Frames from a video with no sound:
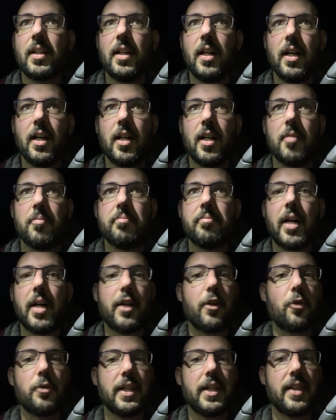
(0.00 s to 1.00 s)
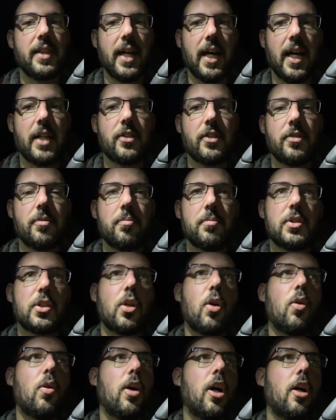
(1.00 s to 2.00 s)
I don't need that,
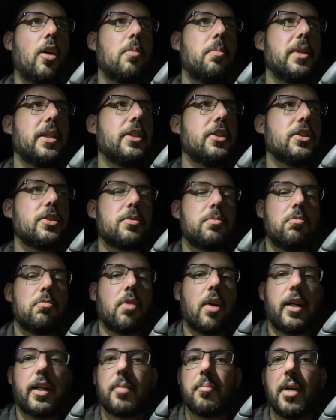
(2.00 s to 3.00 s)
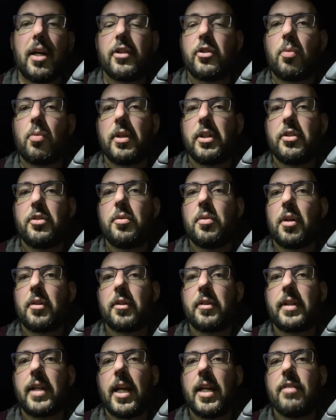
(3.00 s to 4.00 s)
so I'll be just running my
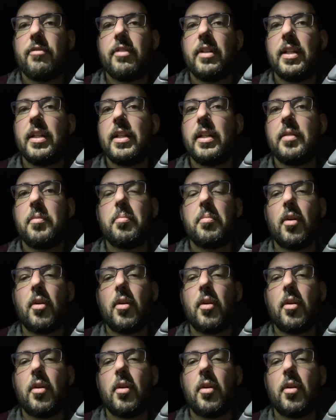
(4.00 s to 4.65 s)
2200 kV